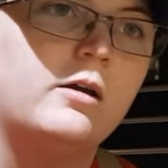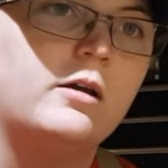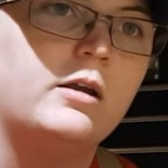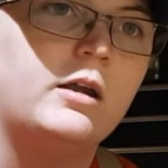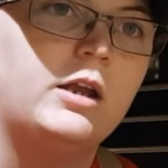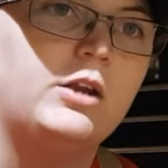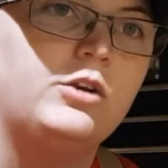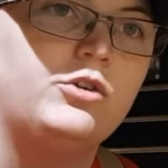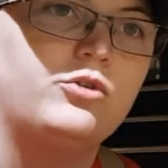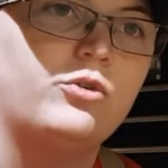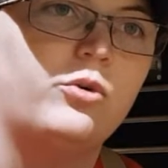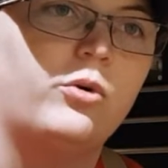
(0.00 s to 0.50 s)

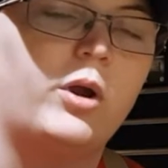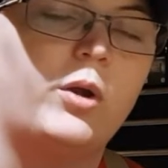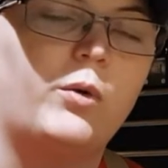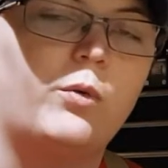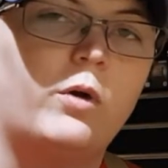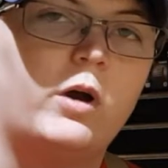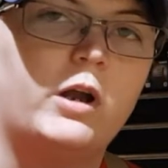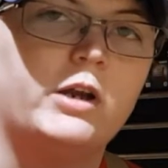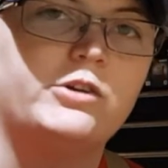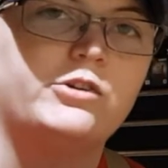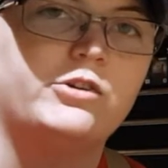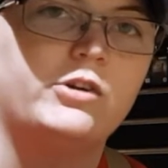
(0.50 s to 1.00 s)
enjoy
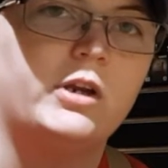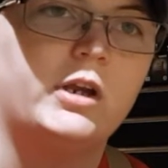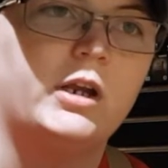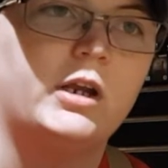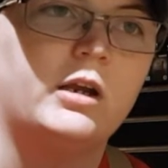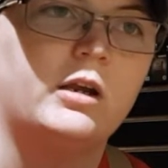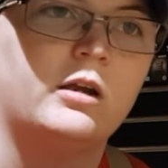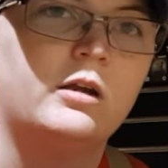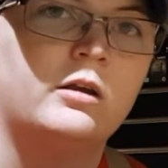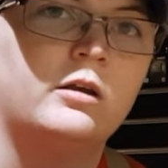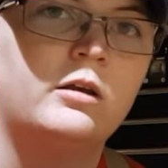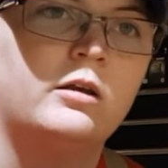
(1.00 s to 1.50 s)

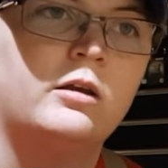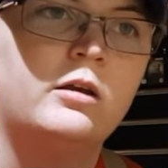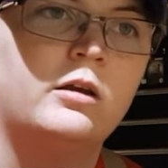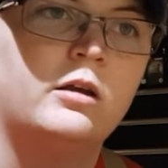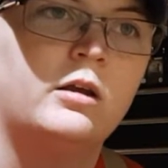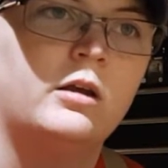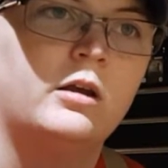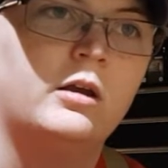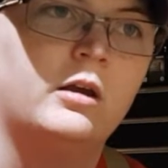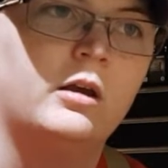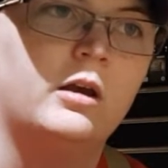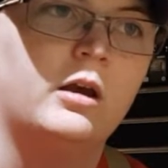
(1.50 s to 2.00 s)
watching
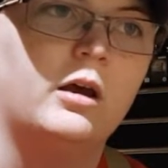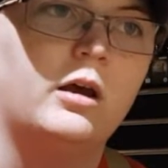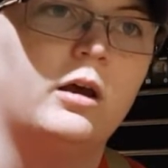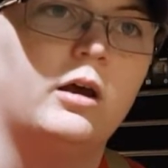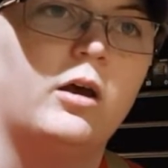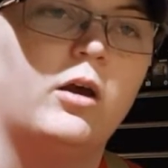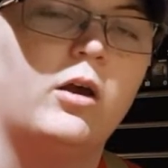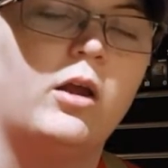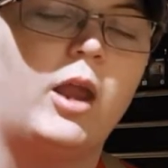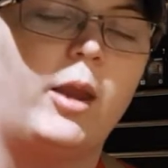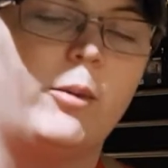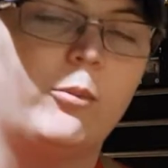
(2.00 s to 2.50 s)

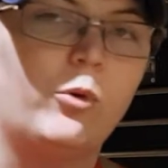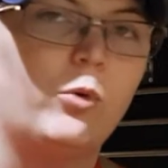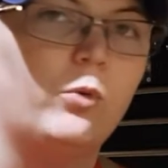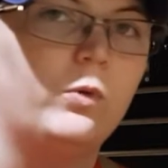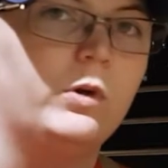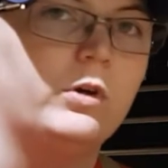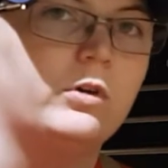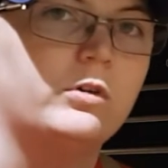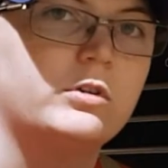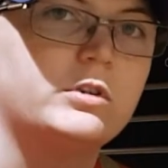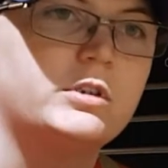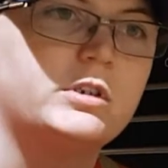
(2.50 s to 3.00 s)
April
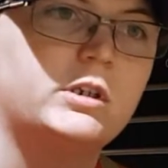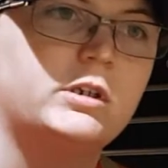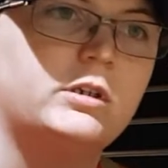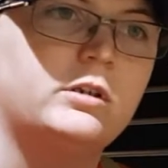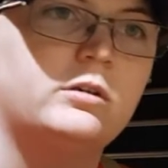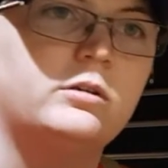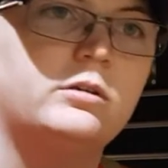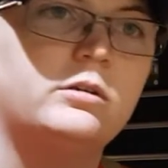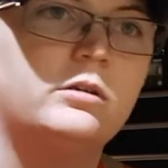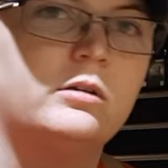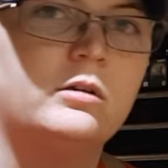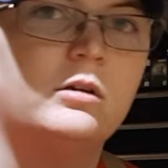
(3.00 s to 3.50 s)
Wilkerson.